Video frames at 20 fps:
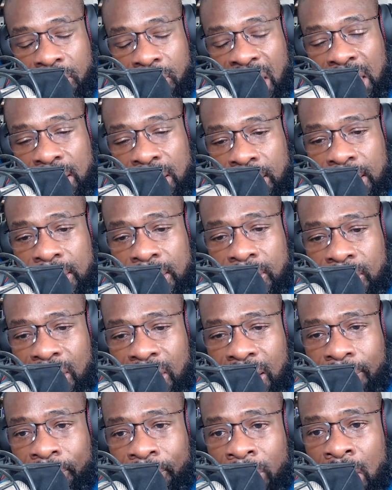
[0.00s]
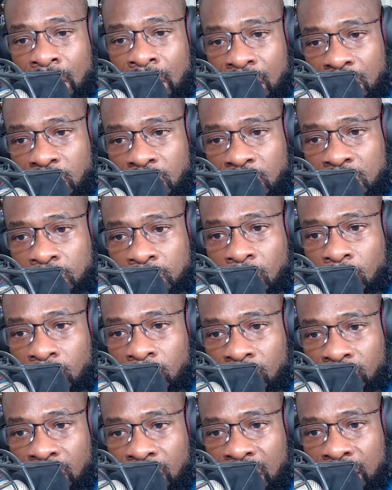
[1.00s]
makes sense, right? You're
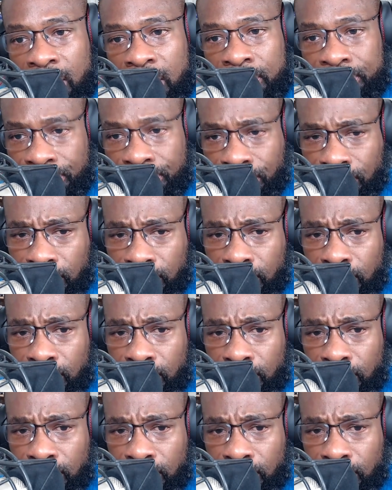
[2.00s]
exploring around,